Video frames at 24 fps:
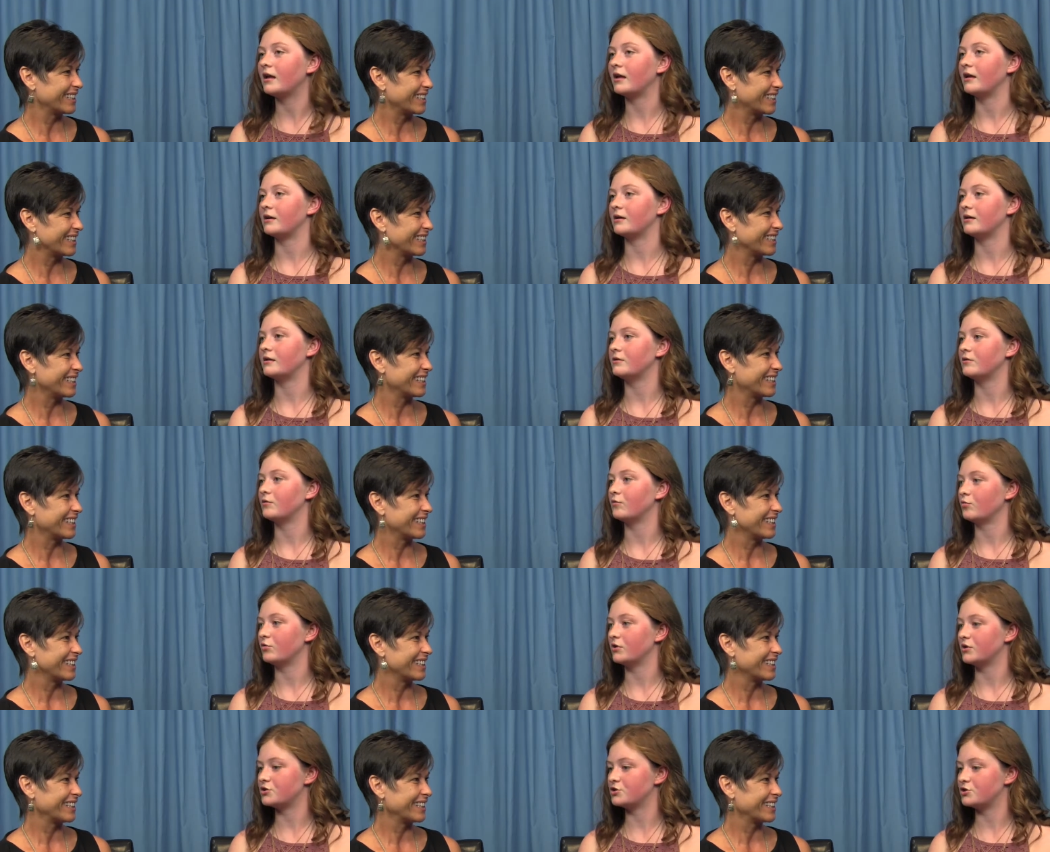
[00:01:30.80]

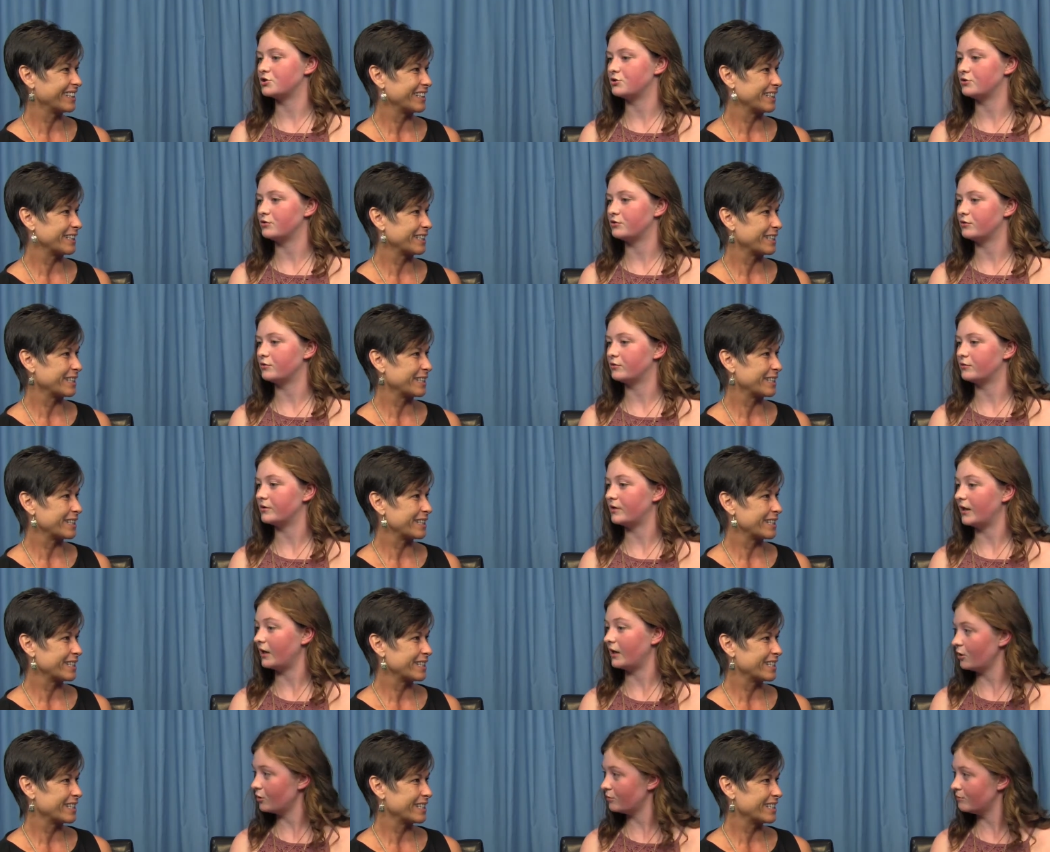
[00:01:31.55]
Speaker 1: and went to
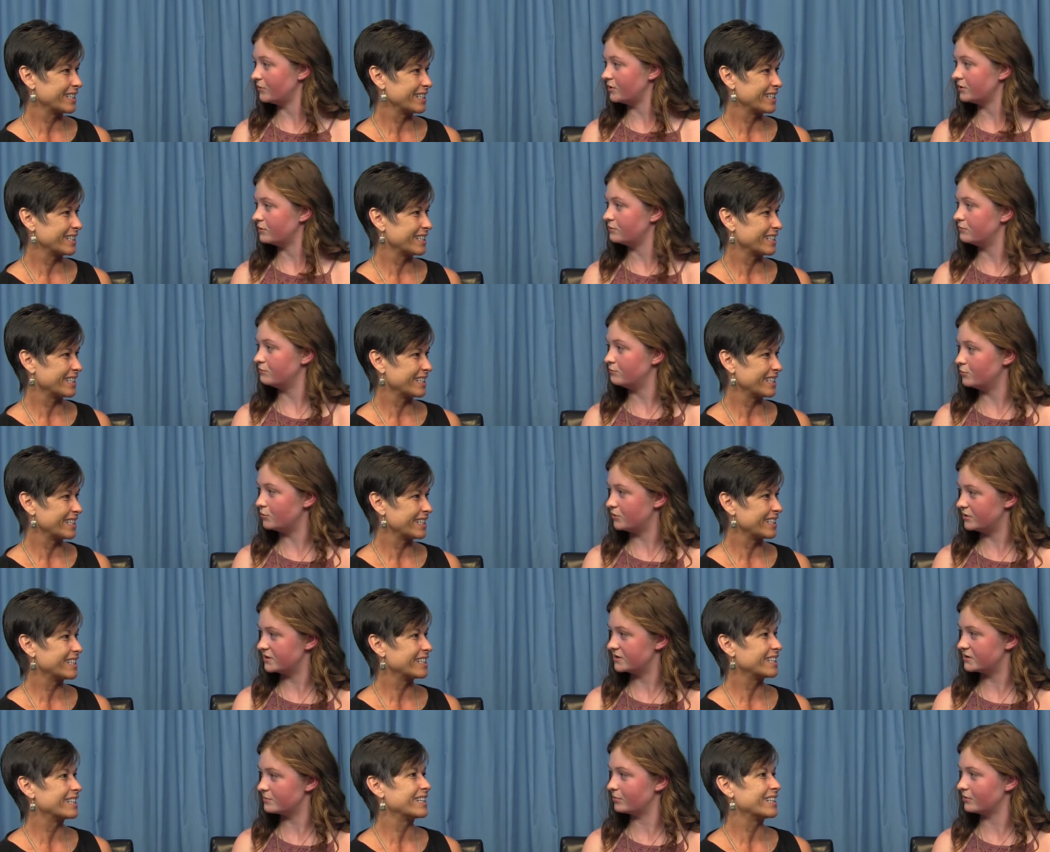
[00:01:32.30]
their
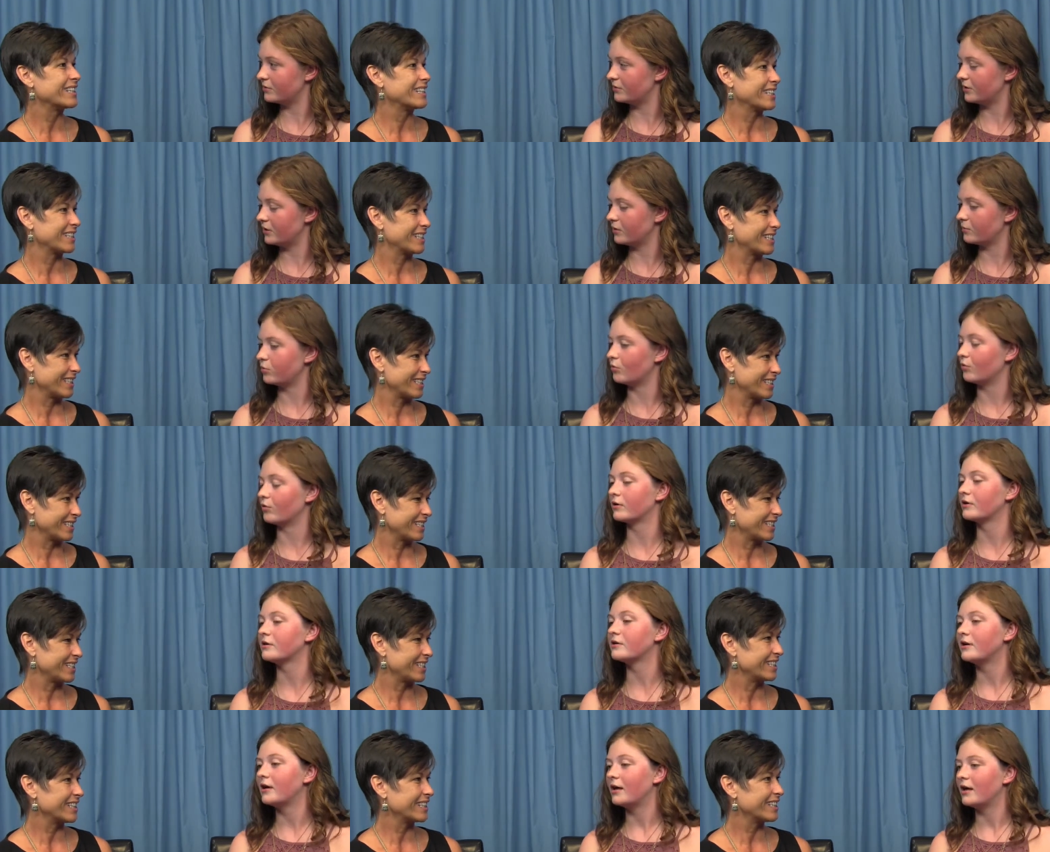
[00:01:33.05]
municipal
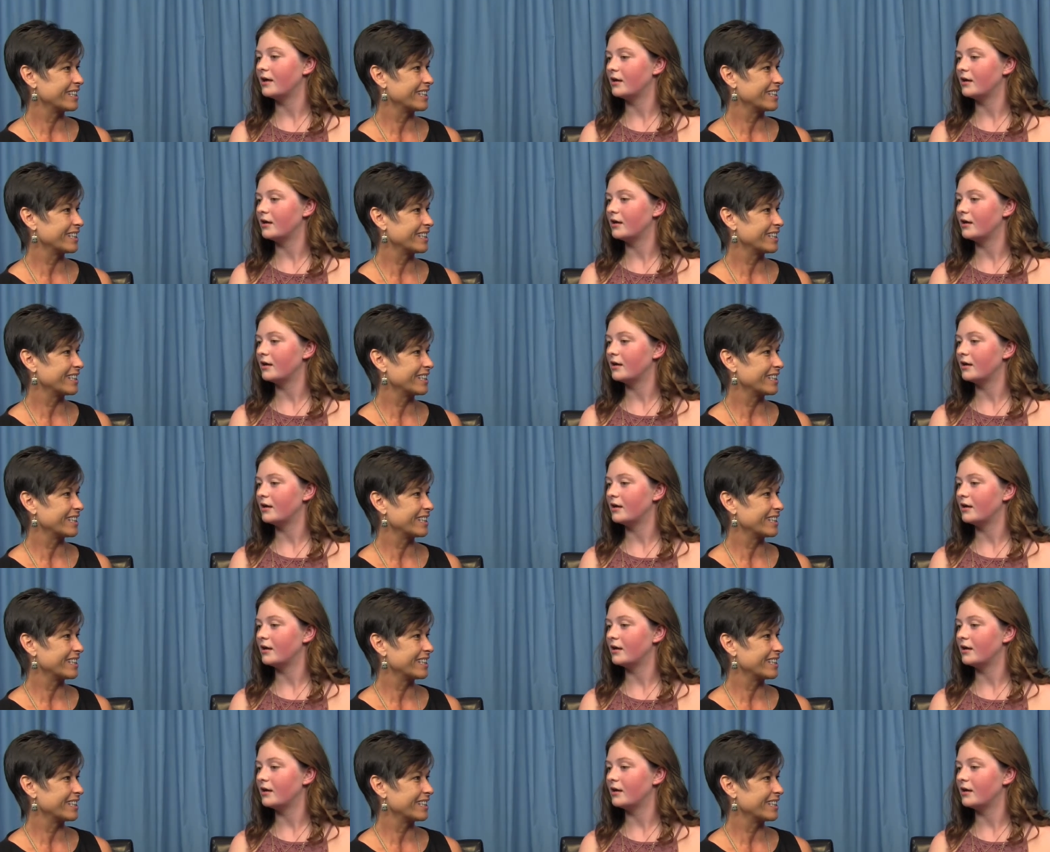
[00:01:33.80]
airport,